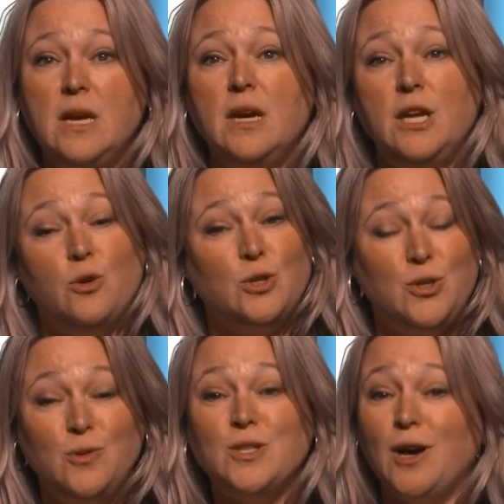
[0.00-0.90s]
Your
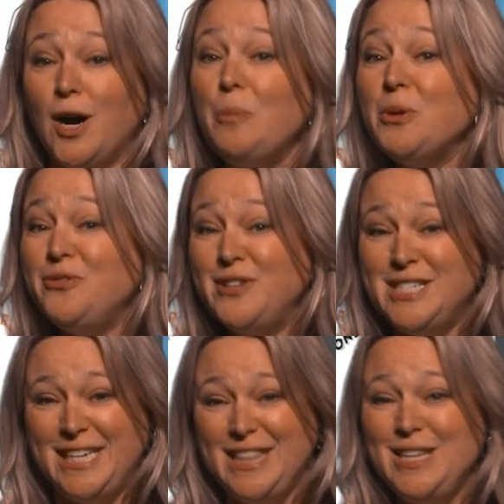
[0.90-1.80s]
students are
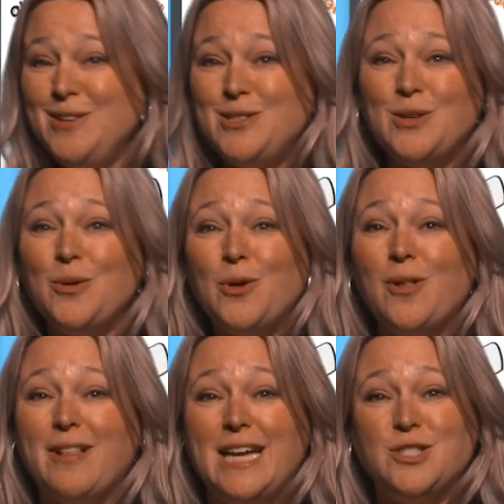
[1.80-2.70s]
proficient in the use of Google
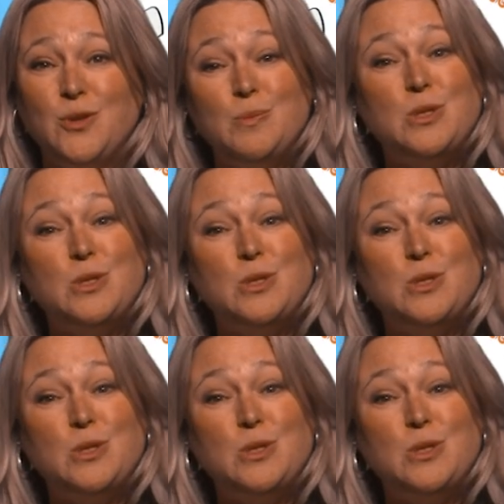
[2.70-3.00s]
Classroom,